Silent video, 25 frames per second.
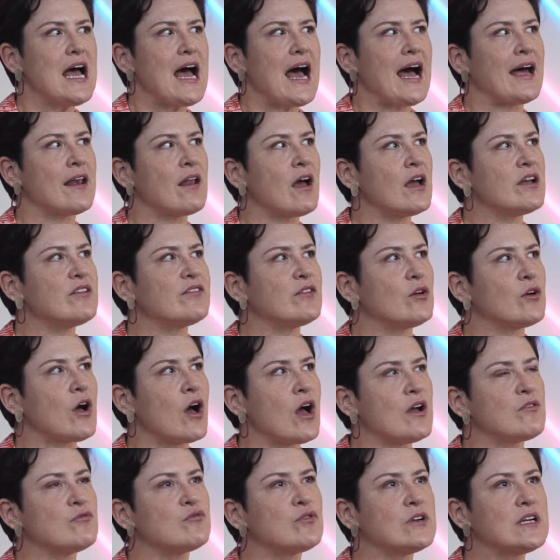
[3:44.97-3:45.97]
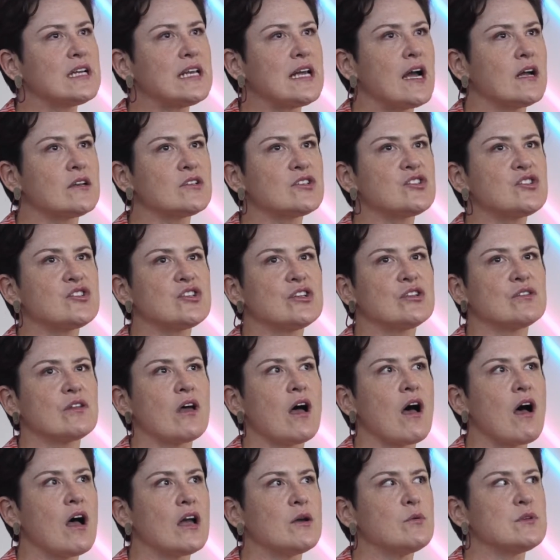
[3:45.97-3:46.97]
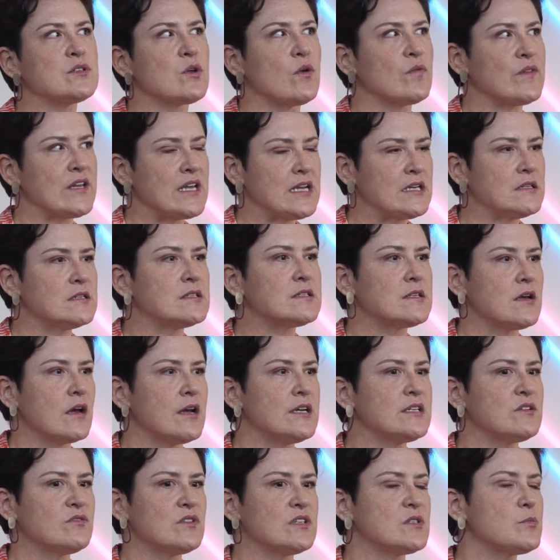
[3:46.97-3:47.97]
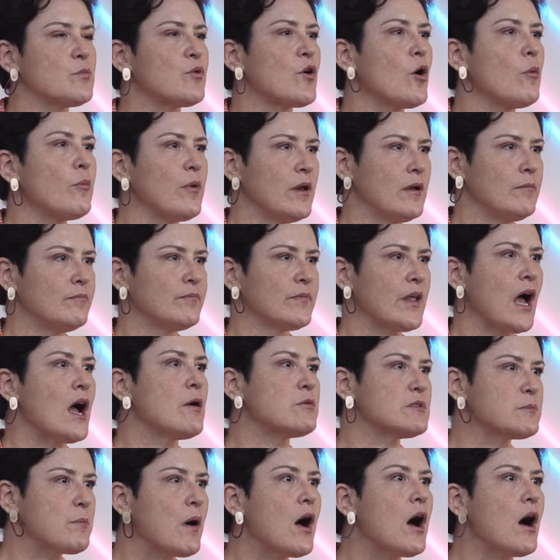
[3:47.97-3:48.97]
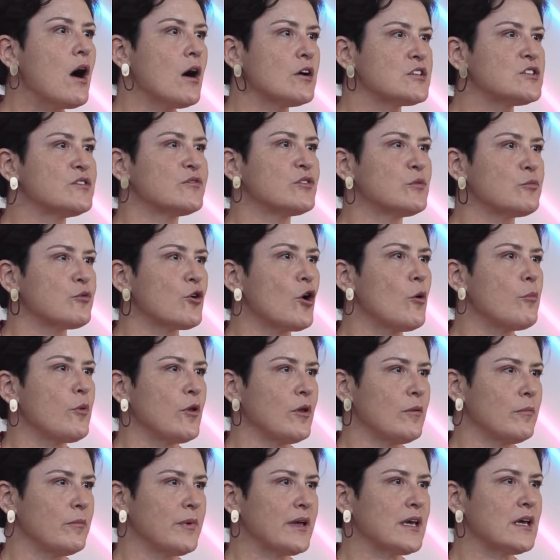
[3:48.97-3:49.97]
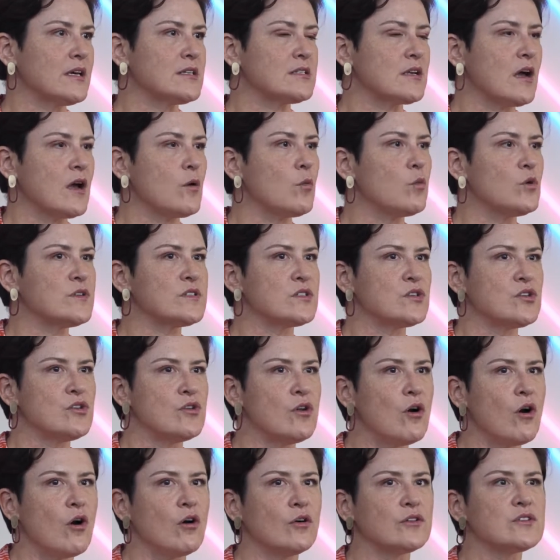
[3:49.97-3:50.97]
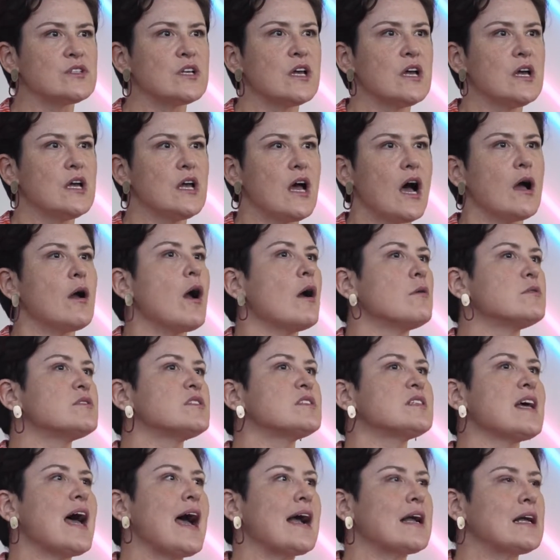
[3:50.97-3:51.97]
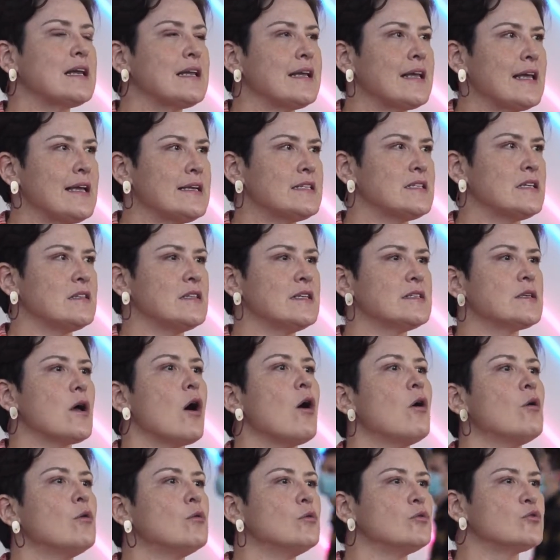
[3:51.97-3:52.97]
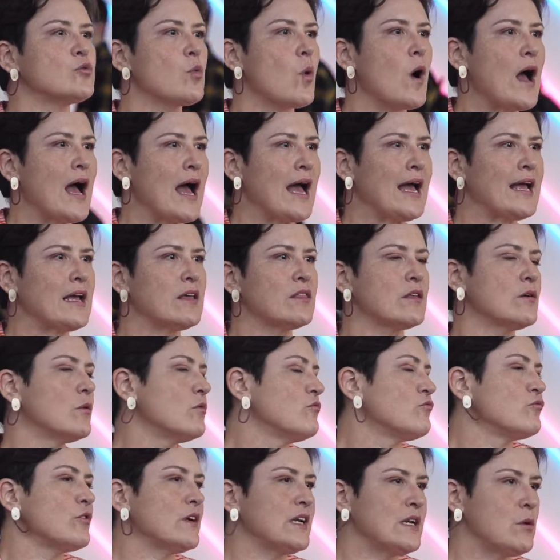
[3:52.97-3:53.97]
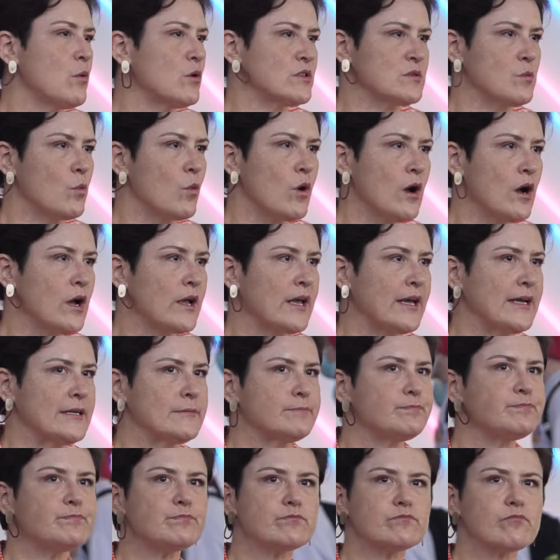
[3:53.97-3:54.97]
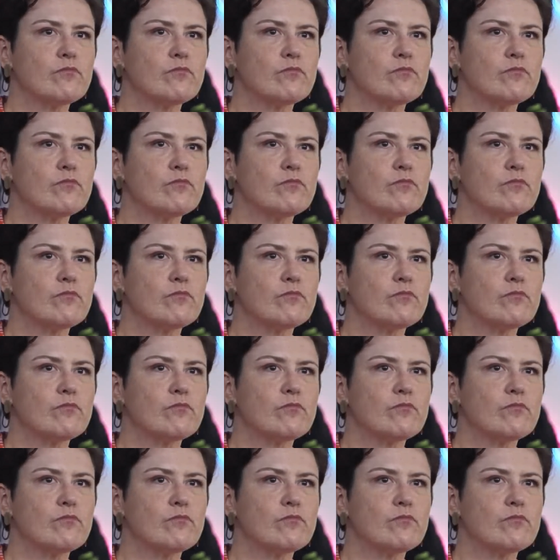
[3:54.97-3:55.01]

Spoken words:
And I really understood that I was on the inside of this problem. I was part of the problem because I was tackling it in this old way that really wasn't working.